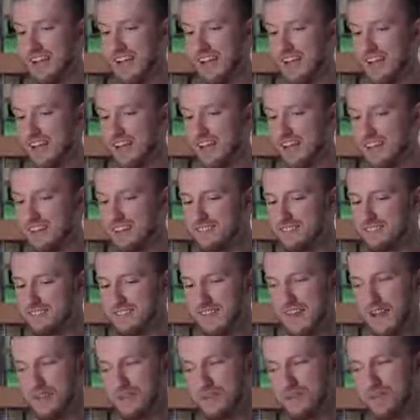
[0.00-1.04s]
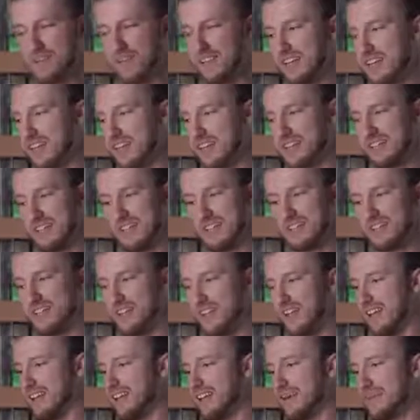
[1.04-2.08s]
and now they're lucky to send
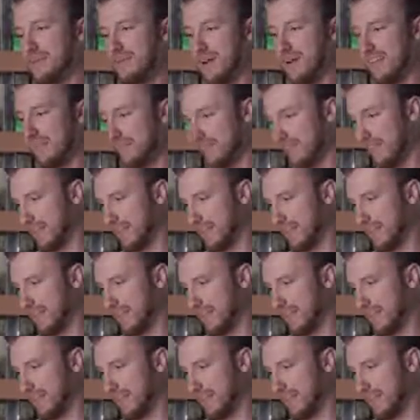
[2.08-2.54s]
10 a month.